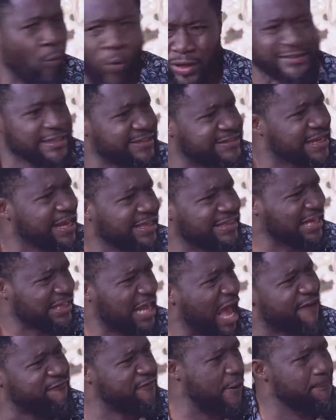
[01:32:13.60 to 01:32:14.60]
What is it
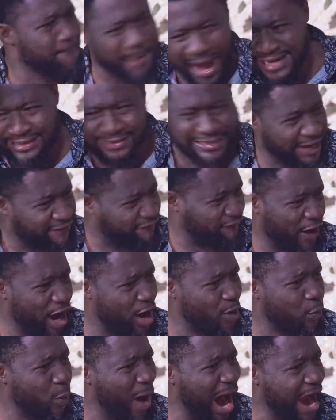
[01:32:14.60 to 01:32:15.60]
that every man did for
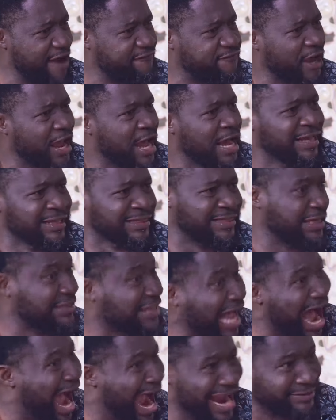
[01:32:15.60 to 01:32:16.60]
a wife
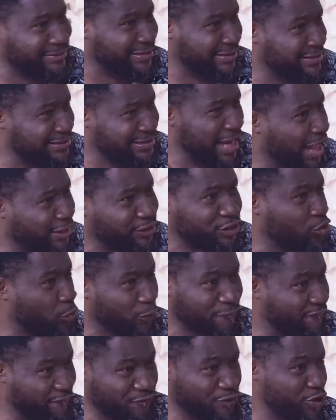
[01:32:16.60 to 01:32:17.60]
that I did not
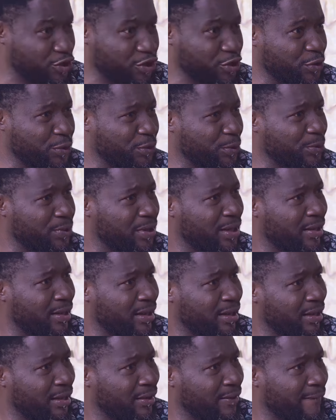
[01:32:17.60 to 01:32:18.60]
do for you?
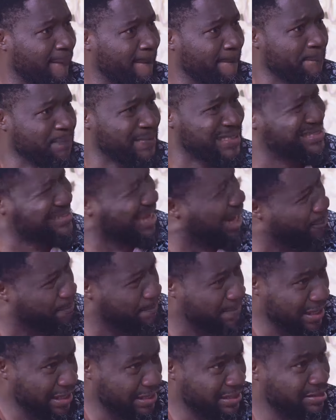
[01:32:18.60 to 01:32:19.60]

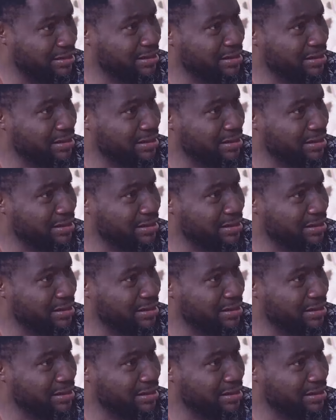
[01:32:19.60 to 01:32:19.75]
Tell me!